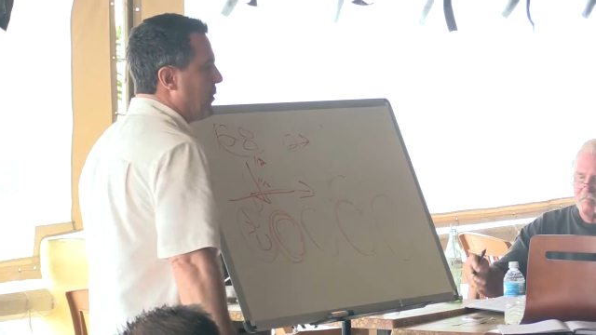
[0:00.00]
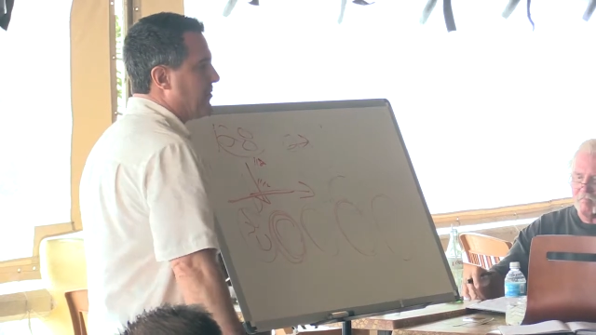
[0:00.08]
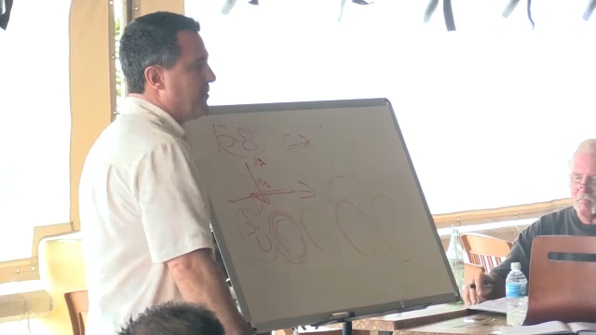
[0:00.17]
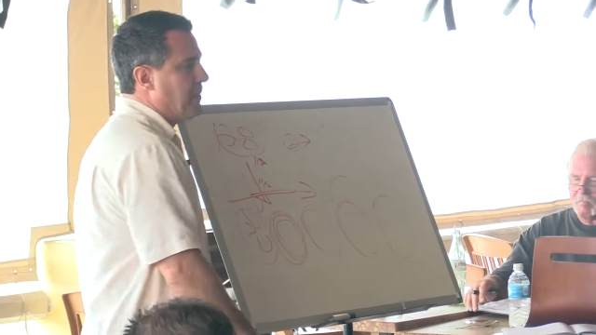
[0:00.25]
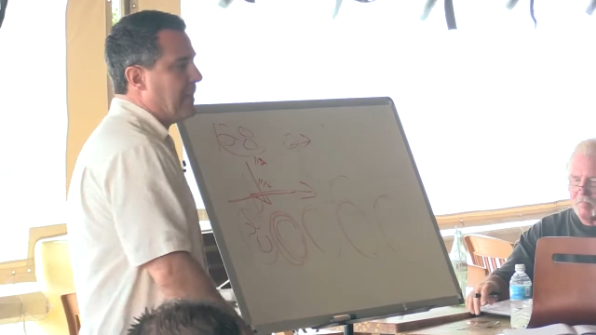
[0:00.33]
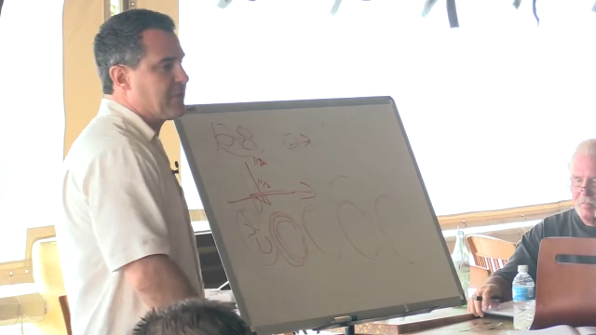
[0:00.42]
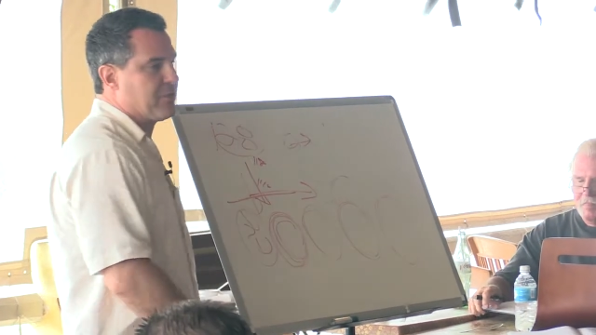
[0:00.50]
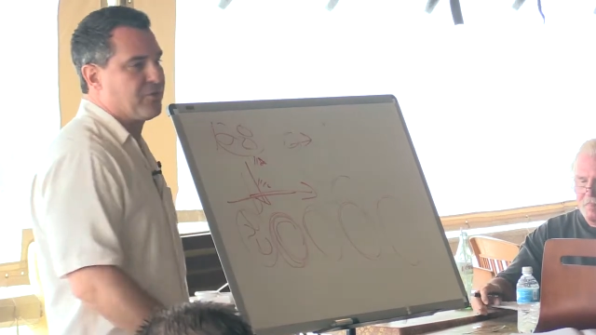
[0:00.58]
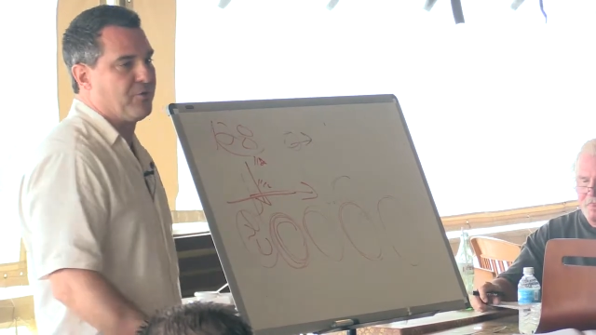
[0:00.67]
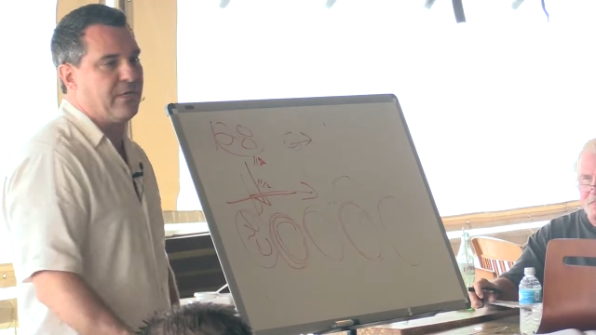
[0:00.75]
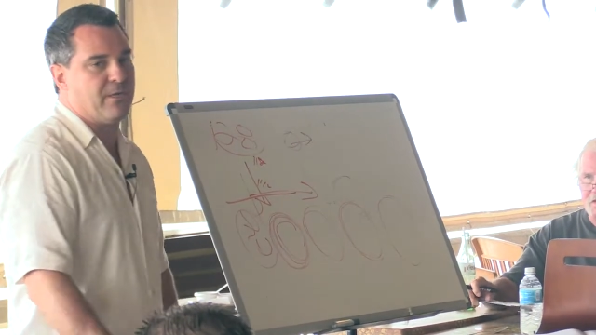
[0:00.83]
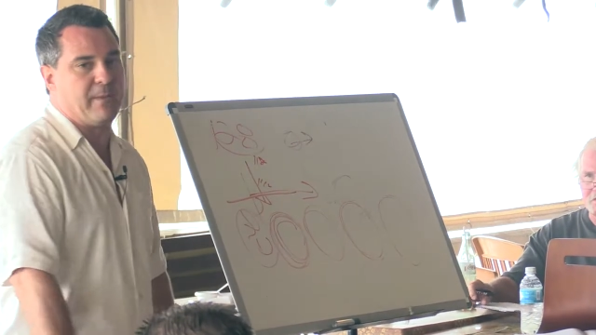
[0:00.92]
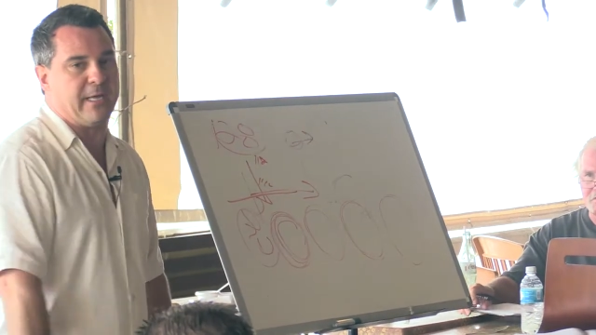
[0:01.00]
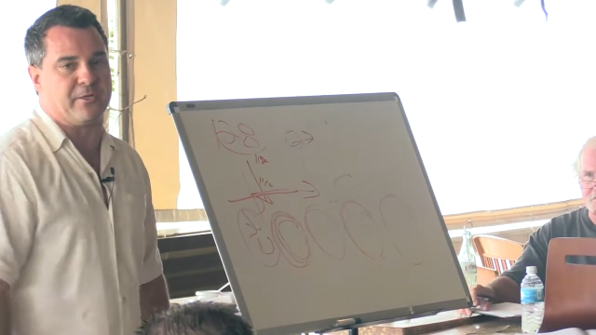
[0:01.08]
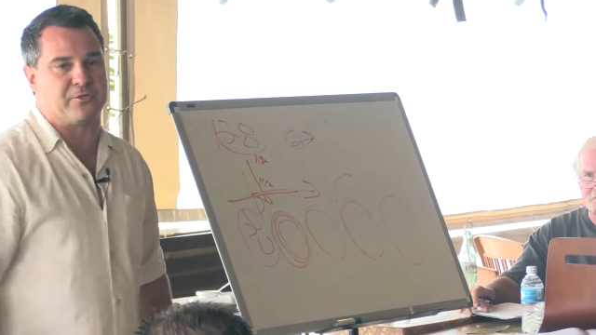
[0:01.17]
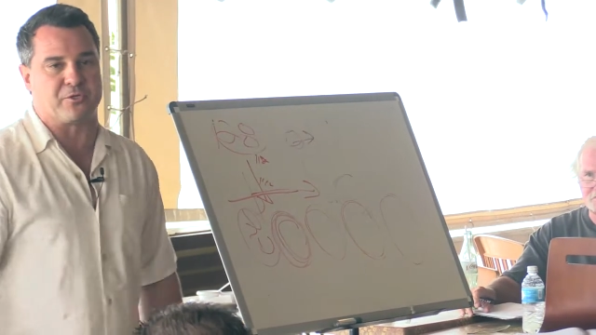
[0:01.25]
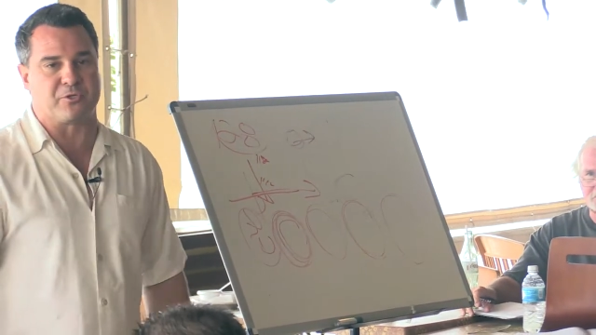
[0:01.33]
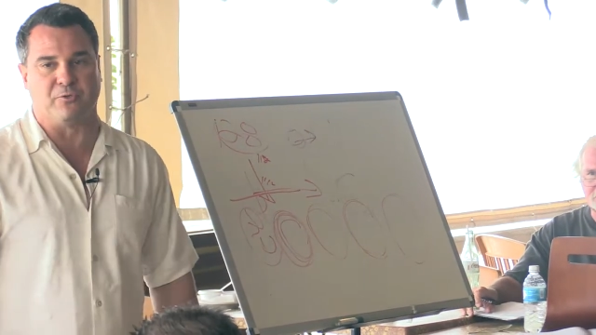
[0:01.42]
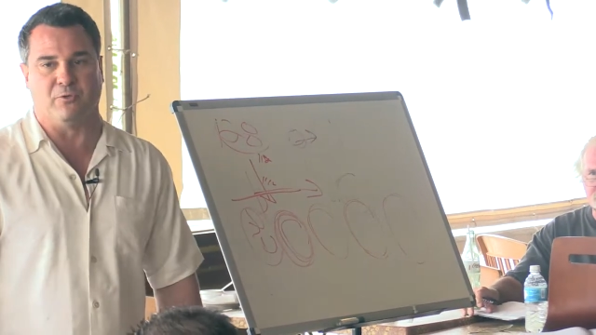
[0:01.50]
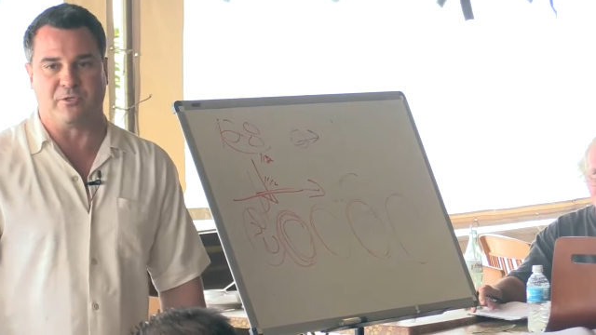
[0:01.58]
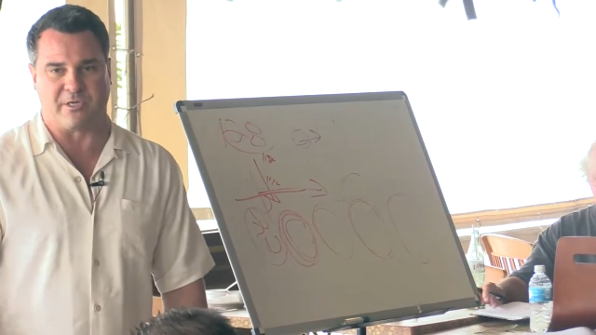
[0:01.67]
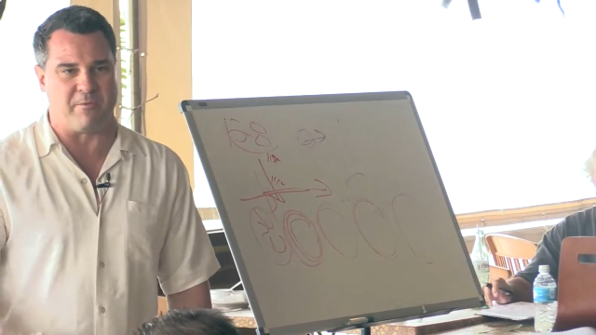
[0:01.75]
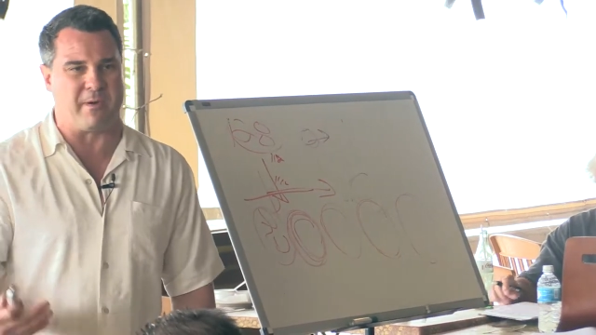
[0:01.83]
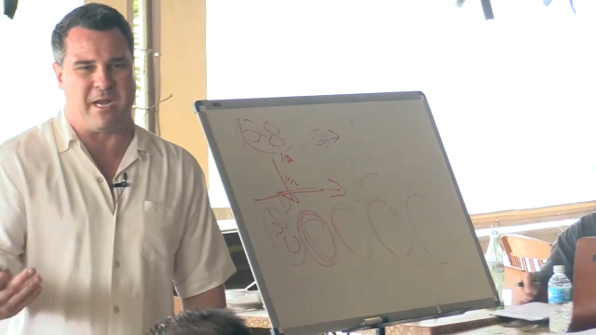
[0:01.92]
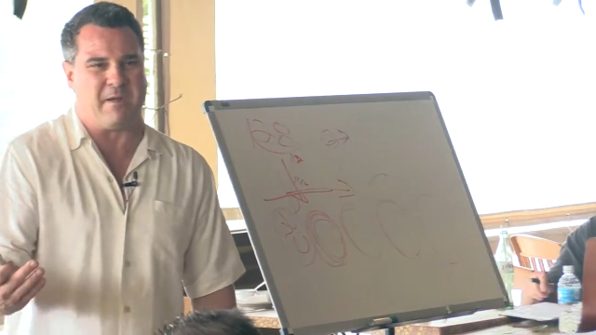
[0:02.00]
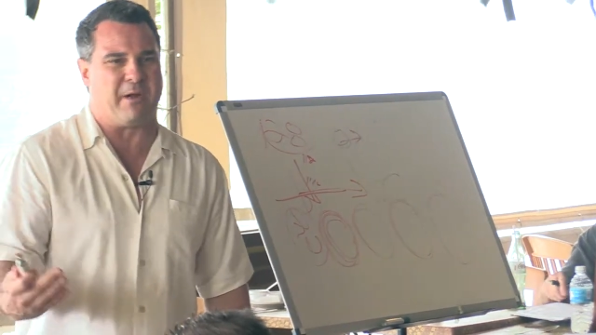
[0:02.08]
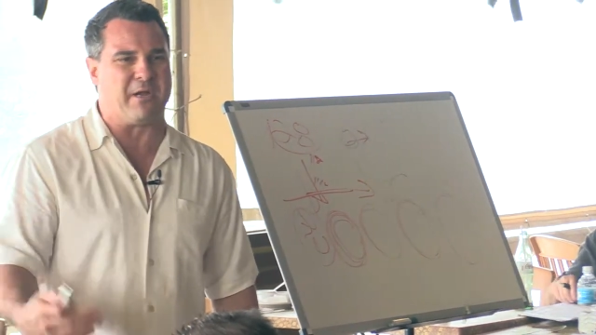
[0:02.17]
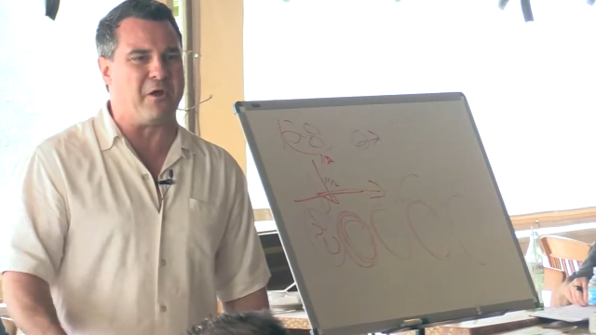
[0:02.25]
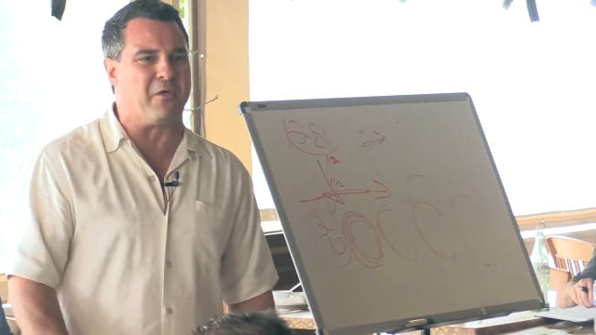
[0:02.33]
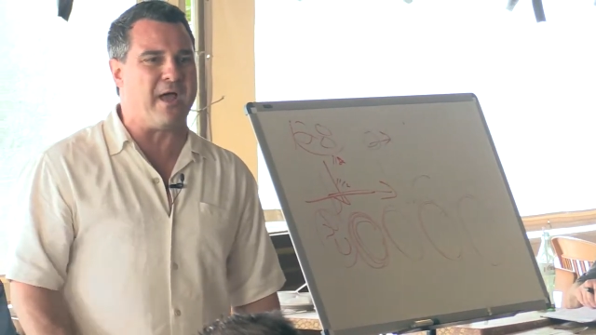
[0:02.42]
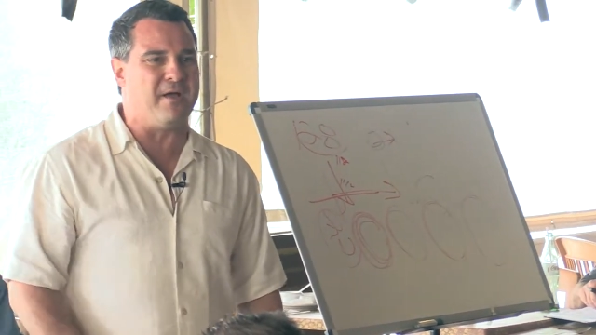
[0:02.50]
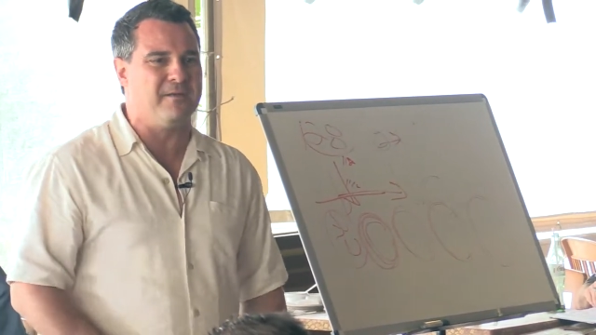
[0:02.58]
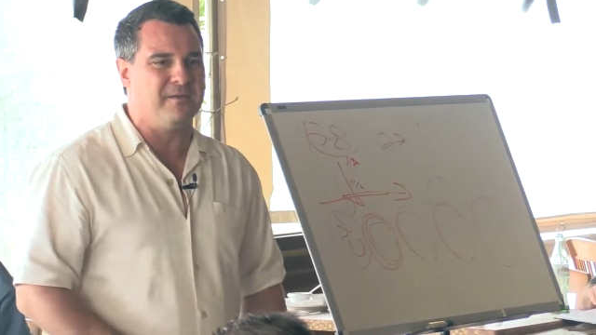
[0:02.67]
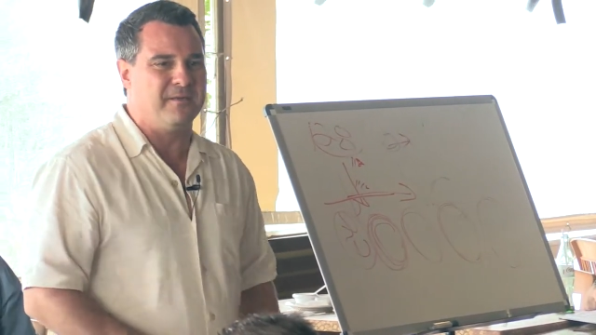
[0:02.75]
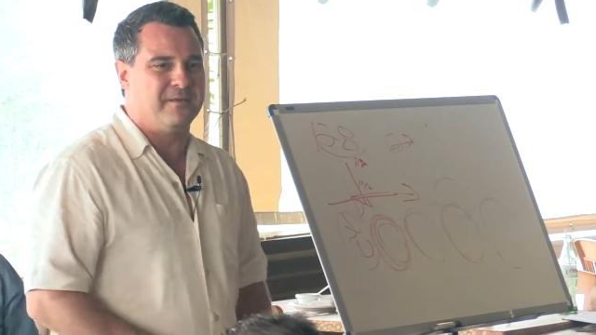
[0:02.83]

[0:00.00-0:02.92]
a weekly basis you need to manage your school. Does anybody know that?